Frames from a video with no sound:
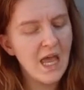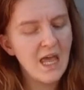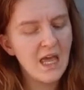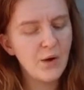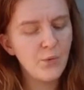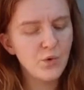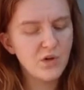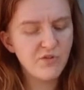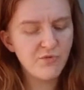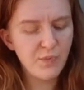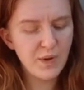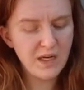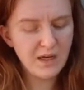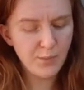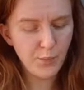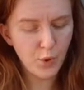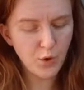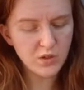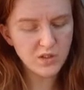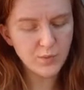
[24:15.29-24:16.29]
it would have been
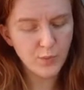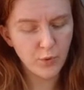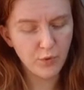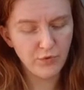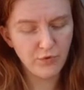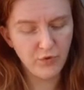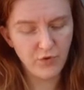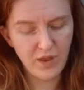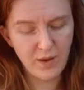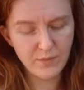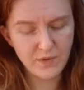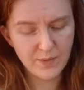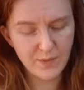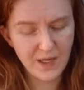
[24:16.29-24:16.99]
impossible for them to